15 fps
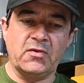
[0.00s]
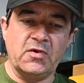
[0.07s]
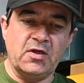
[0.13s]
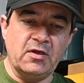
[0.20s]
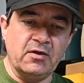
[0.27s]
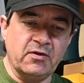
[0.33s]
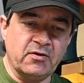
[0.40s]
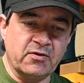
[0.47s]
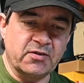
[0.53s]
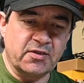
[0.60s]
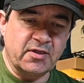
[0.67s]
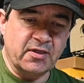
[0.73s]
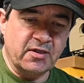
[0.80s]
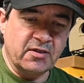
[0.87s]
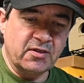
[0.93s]
Here's
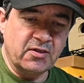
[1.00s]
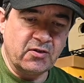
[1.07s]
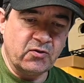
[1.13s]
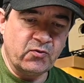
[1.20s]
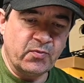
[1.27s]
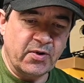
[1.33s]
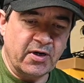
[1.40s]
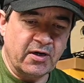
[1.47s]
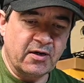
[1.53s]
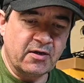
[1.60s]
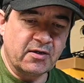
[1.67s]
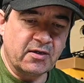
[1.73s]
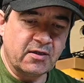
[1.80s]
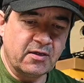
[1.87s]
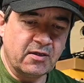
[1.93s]
the new
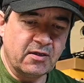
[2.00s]
part